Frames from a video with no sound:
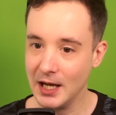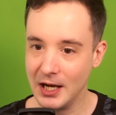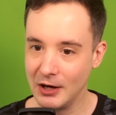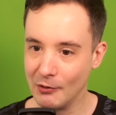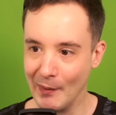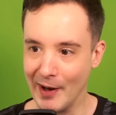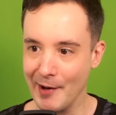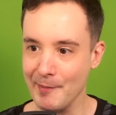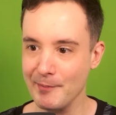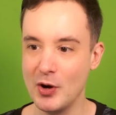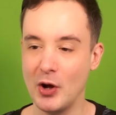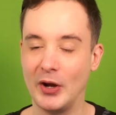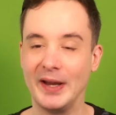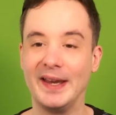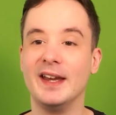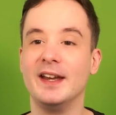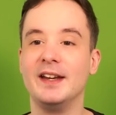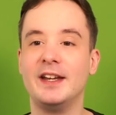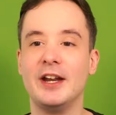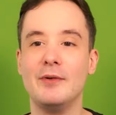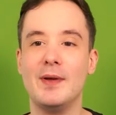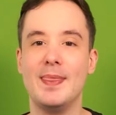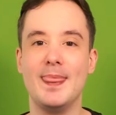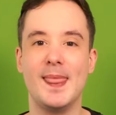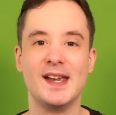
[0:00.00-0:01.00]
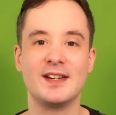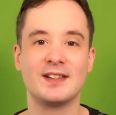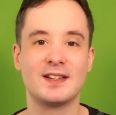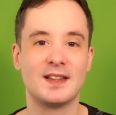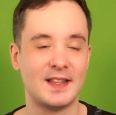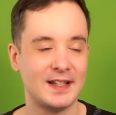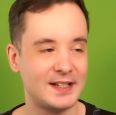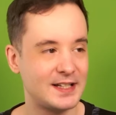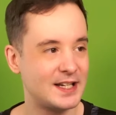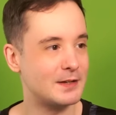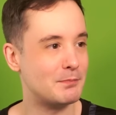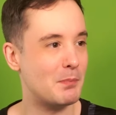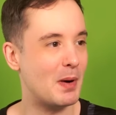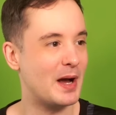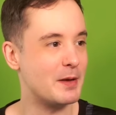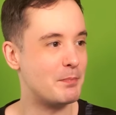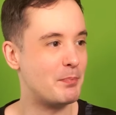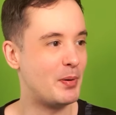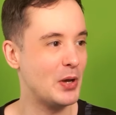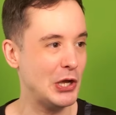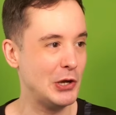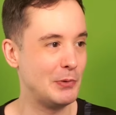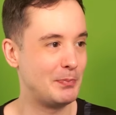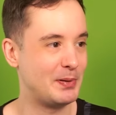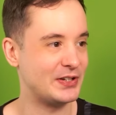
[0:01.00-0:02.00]
when I'm not here doing this, this is my
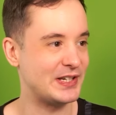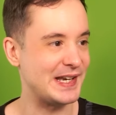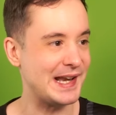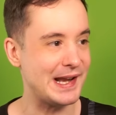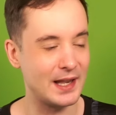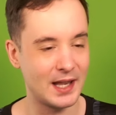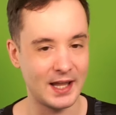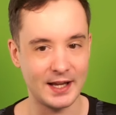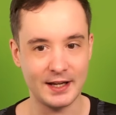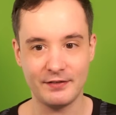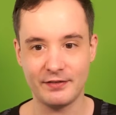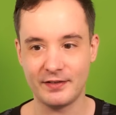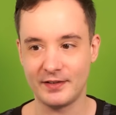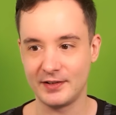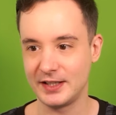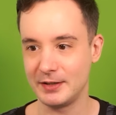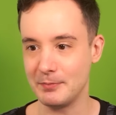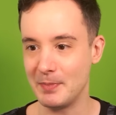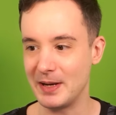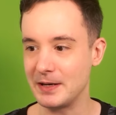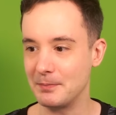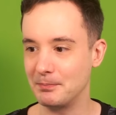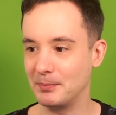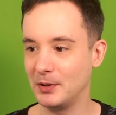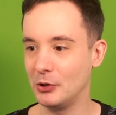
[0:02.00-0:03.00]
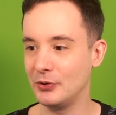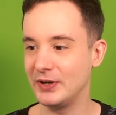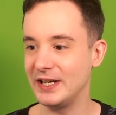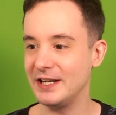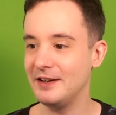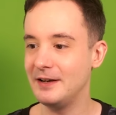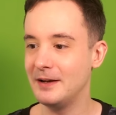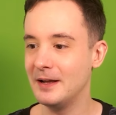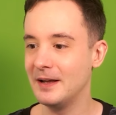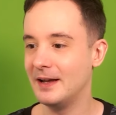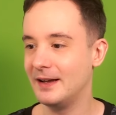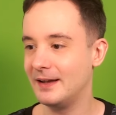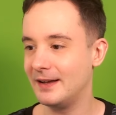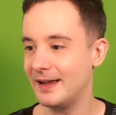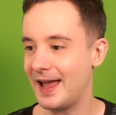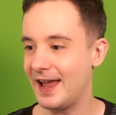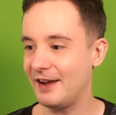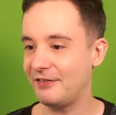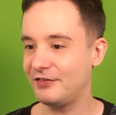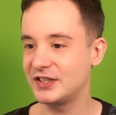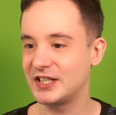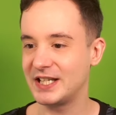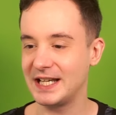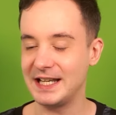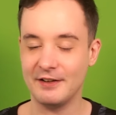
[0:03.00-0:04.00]
purpose in life to make bloody
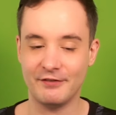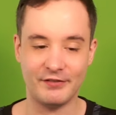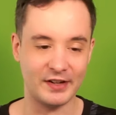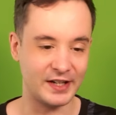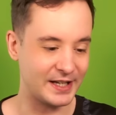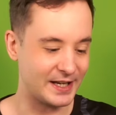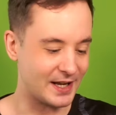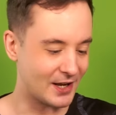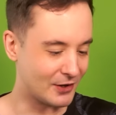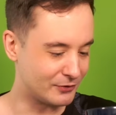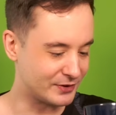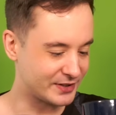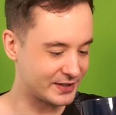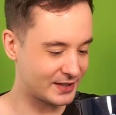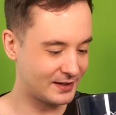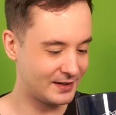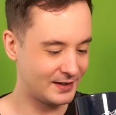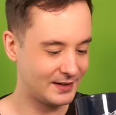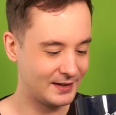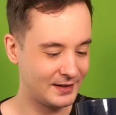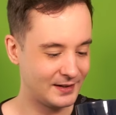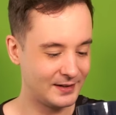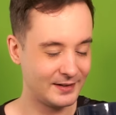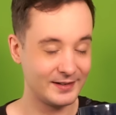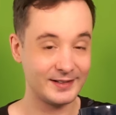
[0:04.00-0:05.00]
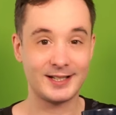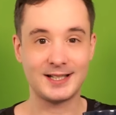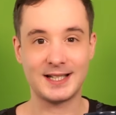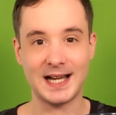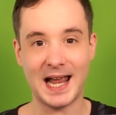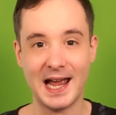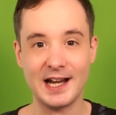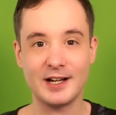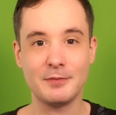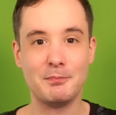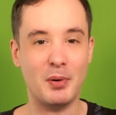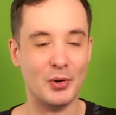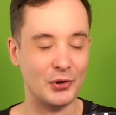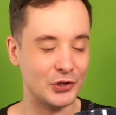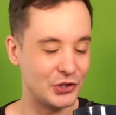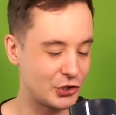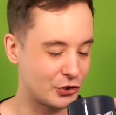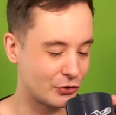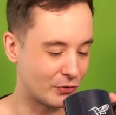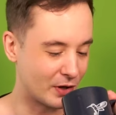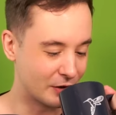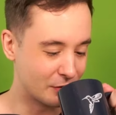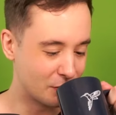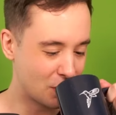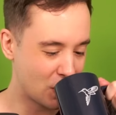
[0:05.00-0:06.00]
FC videos. Sad but
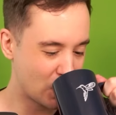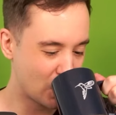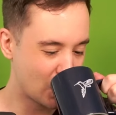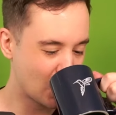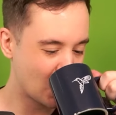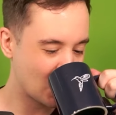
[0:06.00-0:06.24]
true.